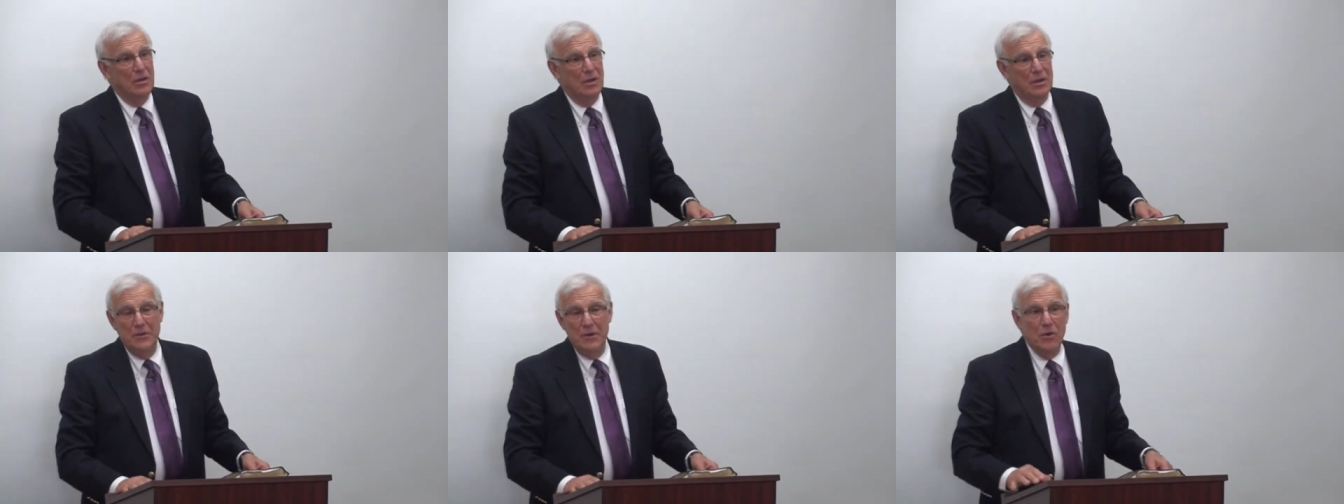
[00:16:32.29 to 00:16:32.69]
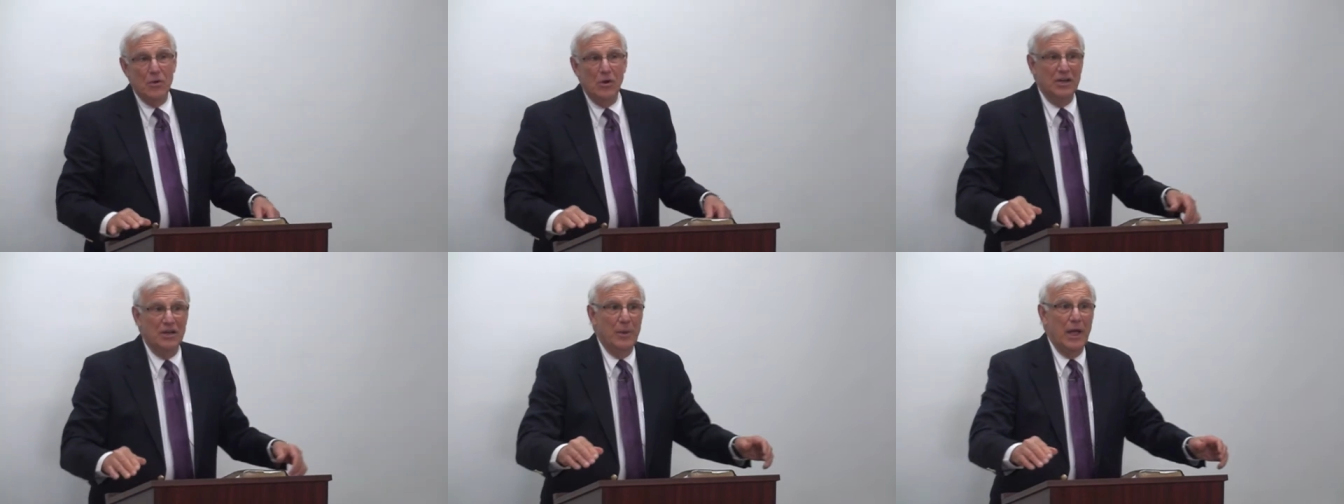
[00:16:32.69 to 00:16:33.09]
and they're
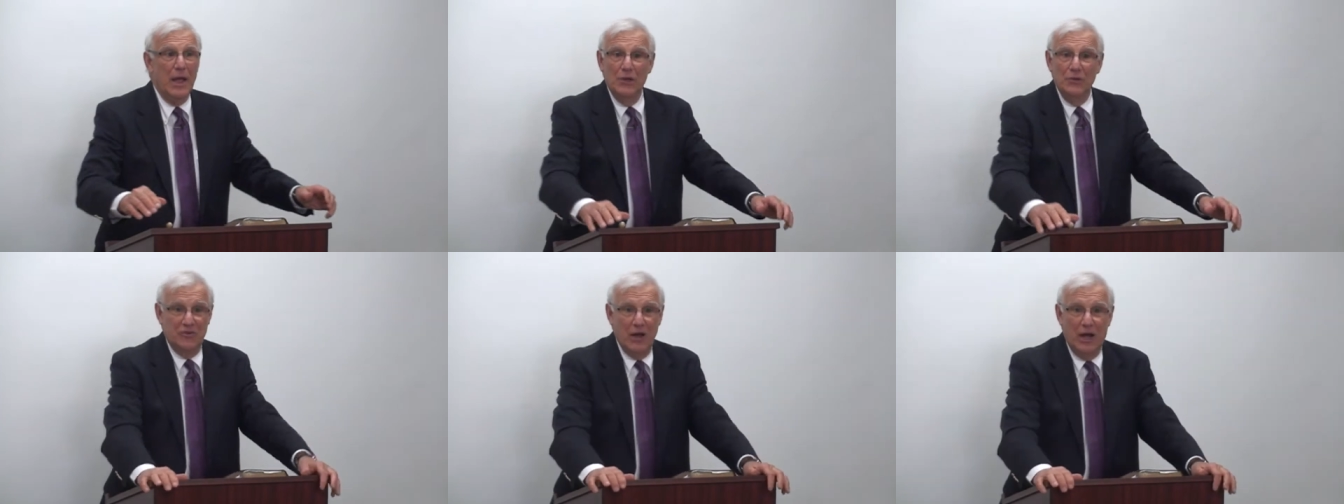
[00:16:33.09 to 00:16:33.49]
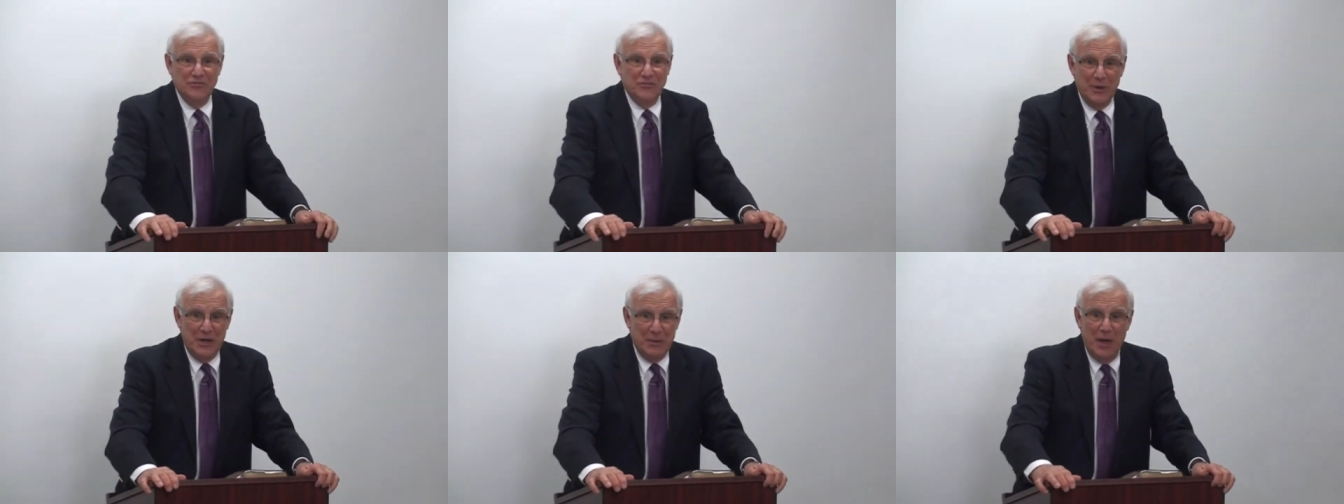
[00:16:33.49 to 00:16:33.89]
going to make a
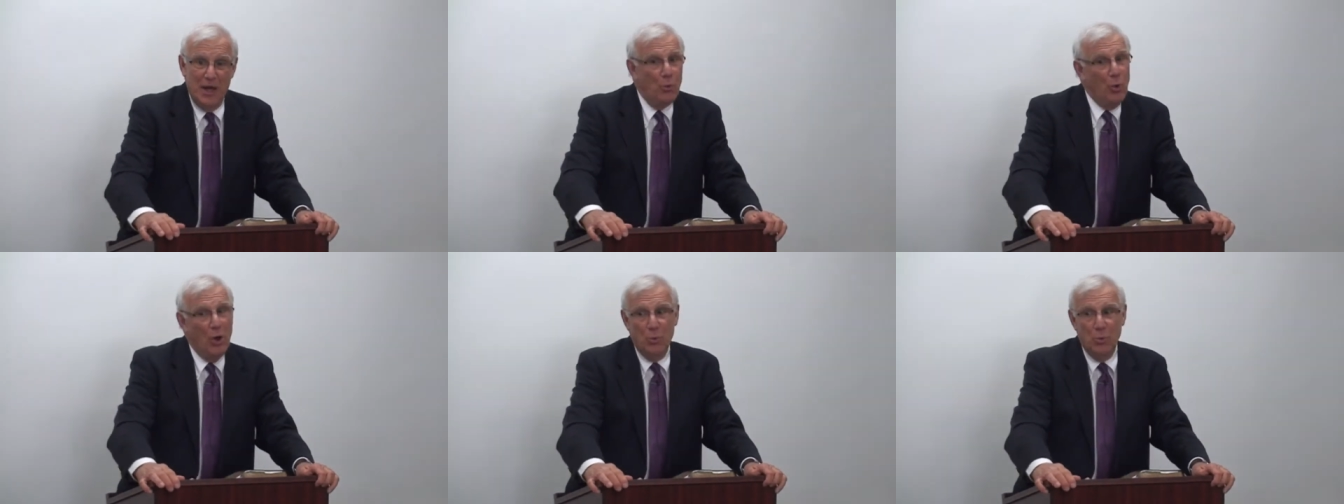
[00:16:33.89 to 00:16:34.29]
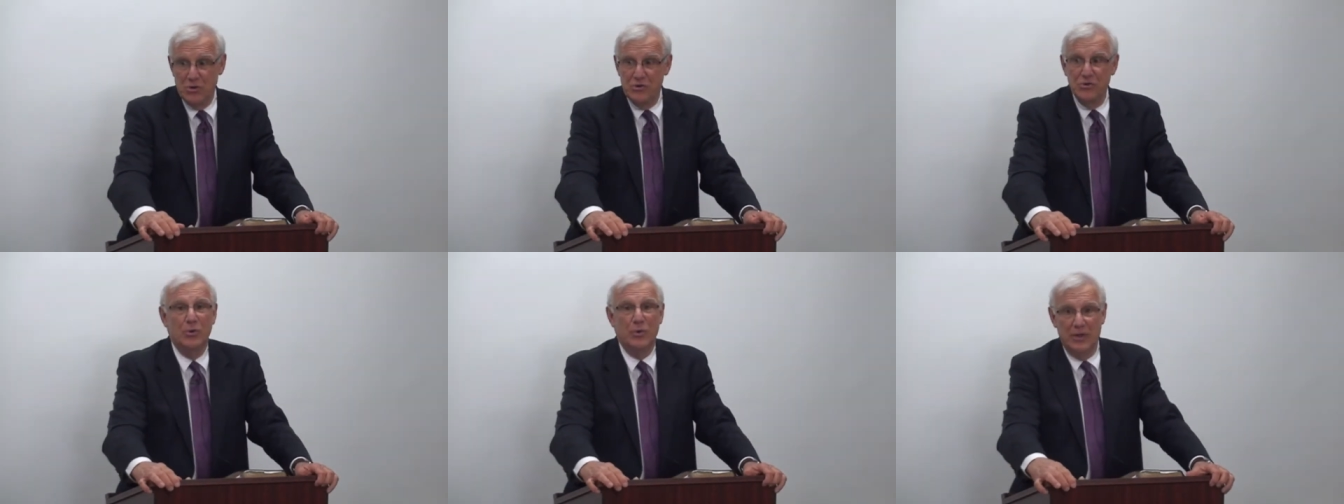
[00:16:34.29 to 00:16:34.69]
judgment about what we're
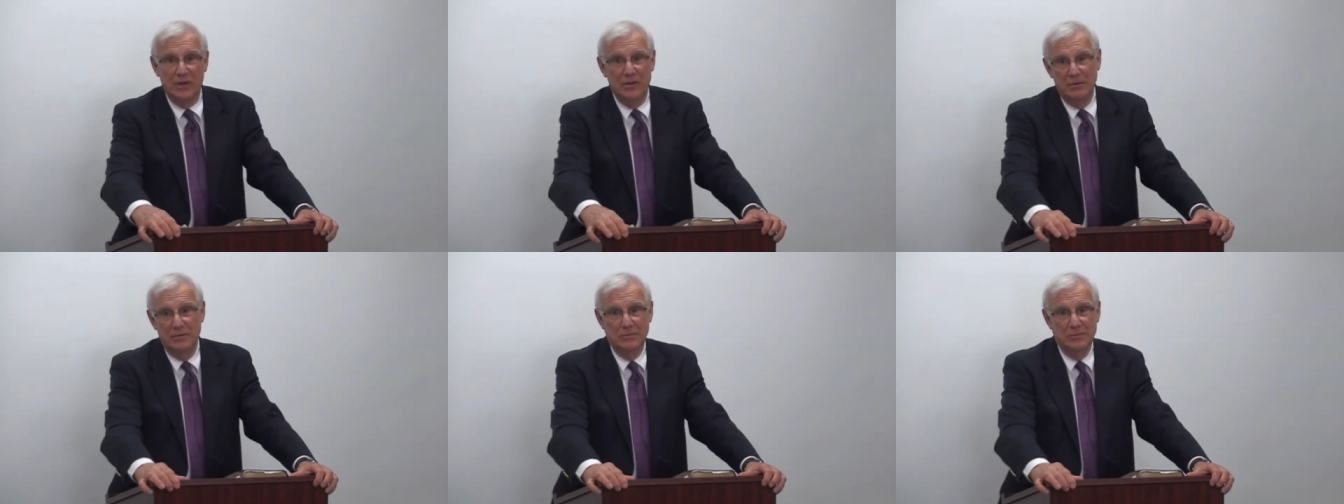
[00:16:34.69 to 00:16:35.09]
doing.